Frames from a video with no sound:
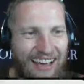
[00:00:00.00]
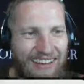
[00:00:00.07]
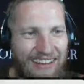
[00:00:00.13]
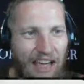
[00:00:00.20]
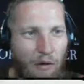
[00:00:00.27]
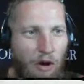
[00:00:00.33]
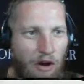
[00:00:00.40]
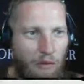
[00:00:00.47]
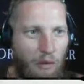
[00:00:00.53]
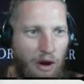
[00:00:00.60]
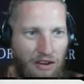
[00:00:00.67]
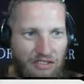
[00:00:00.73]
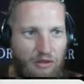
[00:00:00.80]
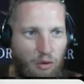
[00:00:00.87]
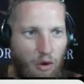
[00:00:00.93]
yeah. We're a
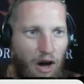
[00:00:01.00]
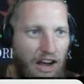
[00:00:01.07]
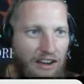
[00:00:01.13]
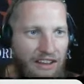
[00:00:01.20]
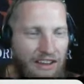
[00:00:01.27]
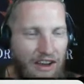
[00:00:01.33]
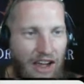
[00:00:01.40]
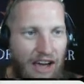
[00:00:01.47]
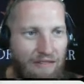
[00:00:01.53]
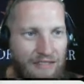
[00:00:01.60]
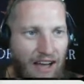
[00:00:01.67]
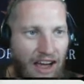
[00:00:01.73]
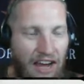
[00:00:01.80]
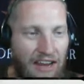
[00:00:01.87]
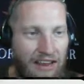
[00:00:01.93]
squad that you have
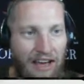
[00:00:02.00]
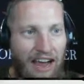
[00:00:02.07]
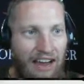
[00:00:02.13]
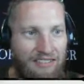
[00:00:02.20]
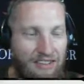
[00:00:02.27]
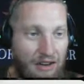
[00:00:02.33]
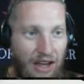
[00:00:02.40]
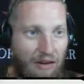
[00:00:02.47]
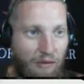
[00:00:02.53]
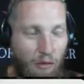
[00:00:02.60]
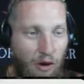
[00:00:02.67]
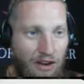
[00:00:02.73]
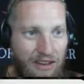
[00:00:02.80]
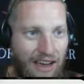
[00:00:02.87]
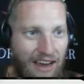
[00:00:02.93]
9 guys and you have
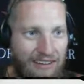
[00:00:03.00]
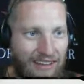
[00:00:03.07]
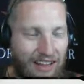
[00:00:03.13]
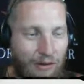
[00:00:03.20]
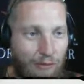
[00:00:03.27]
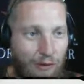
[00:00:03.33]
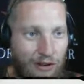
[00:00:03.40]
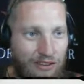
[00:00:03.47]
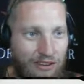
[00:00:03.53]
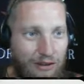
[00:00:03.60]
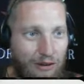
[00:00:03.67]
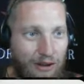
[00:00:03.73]
one guy tell them what to do.